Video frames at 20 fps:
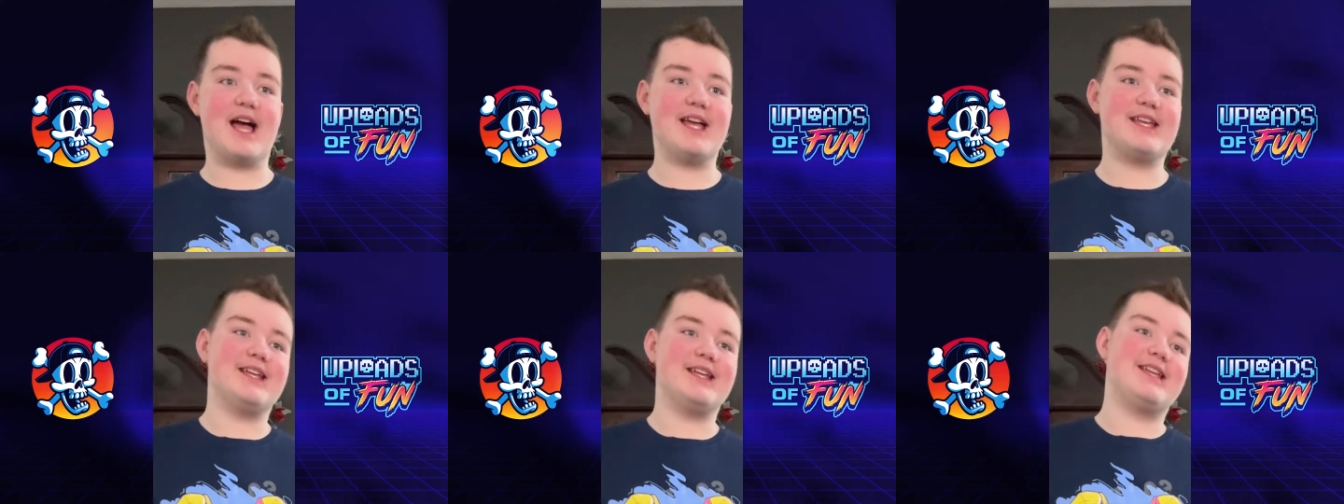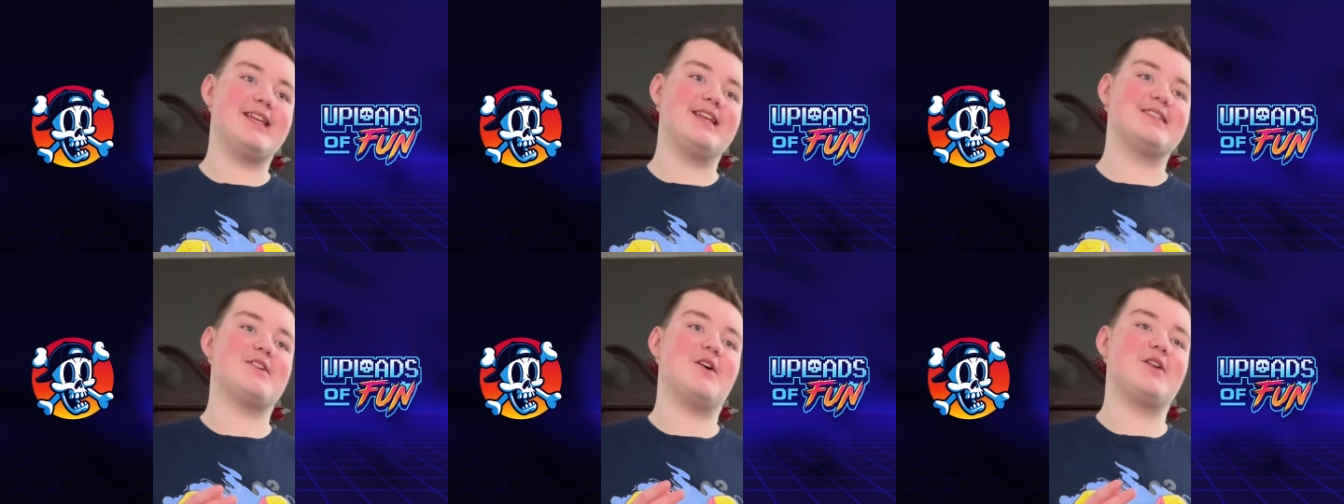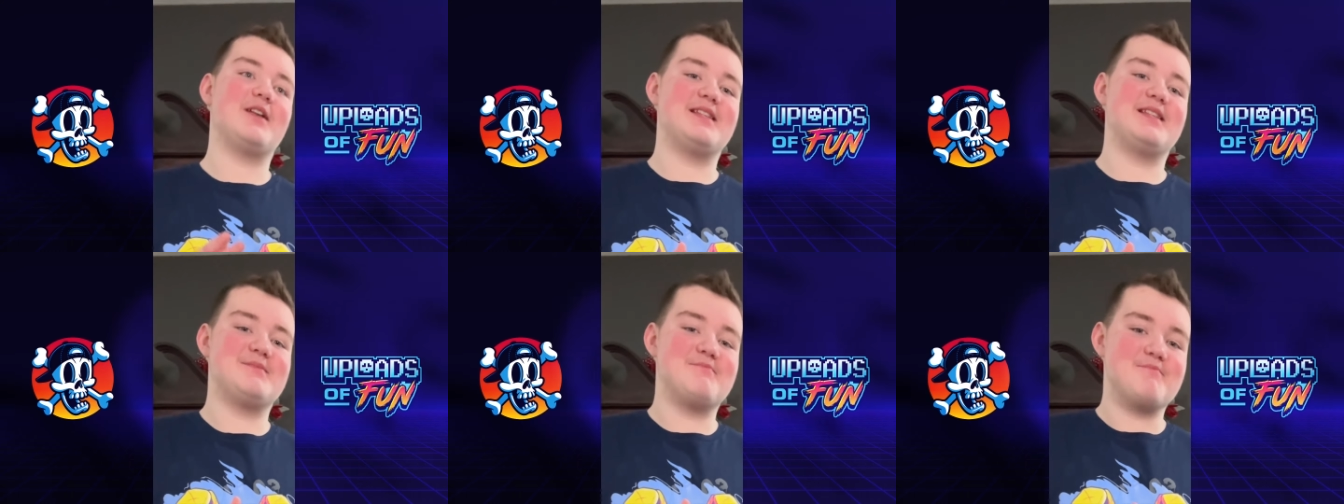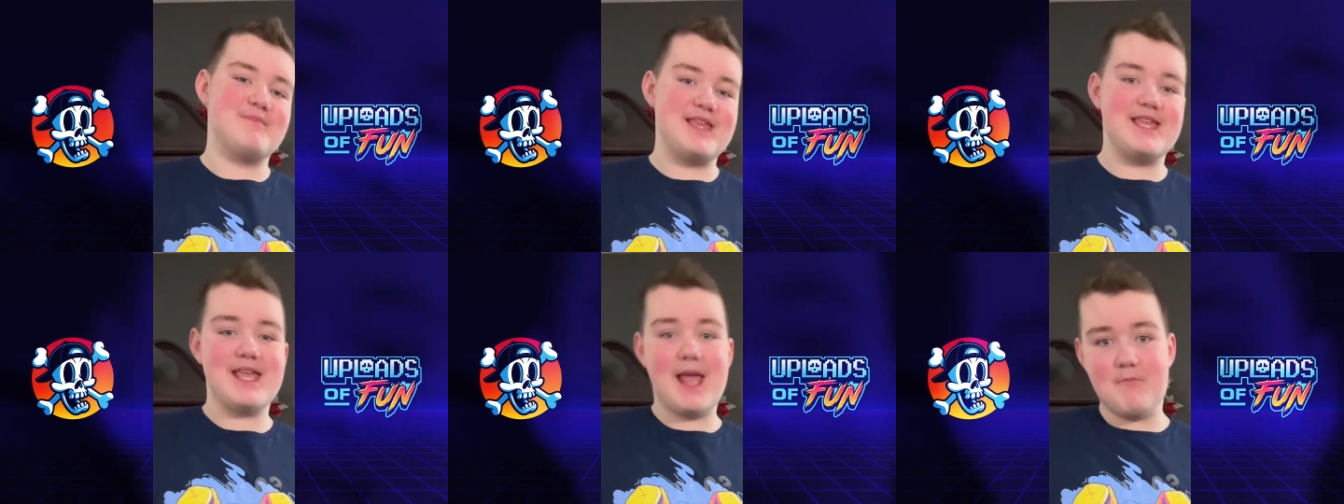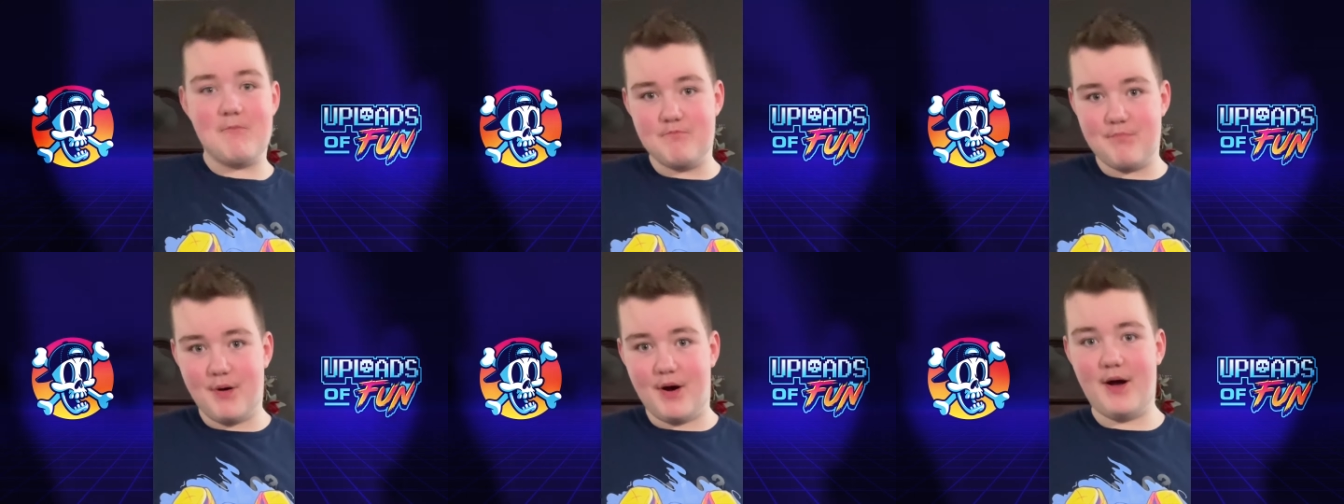can kiss on its meat
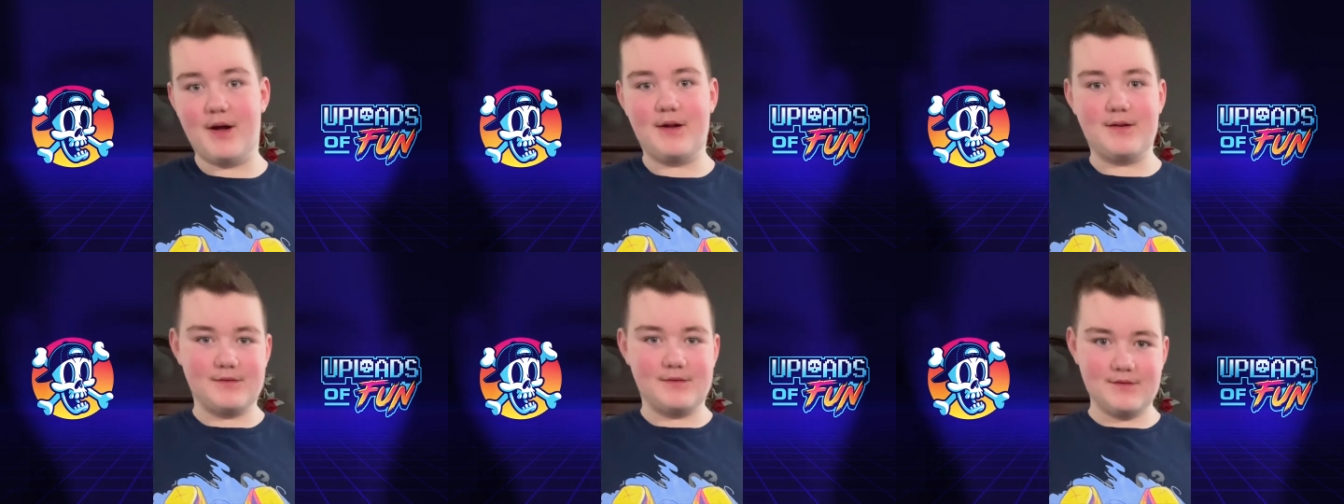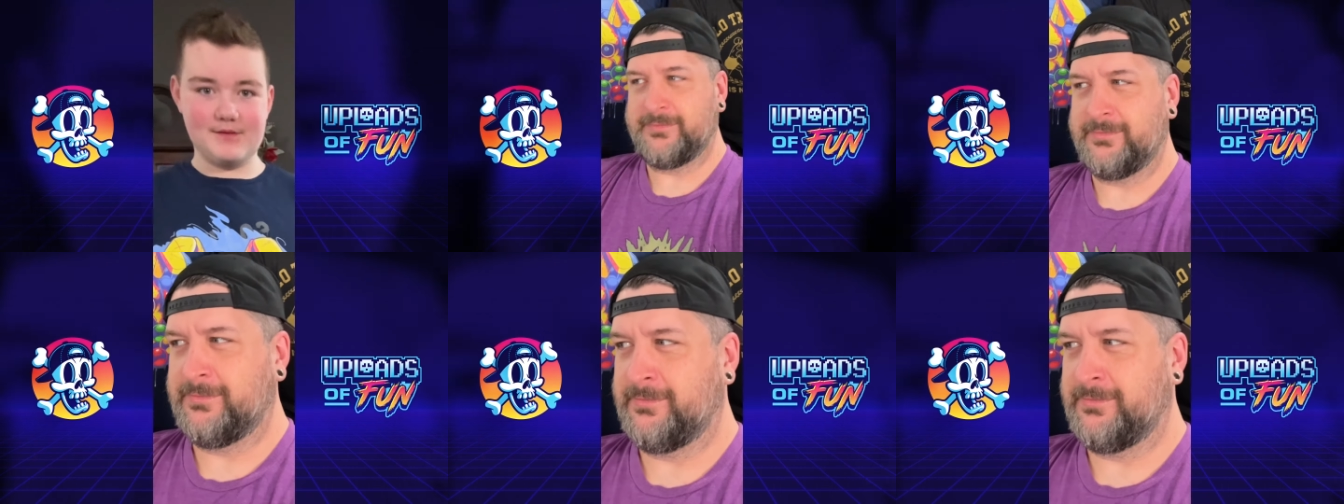and buns.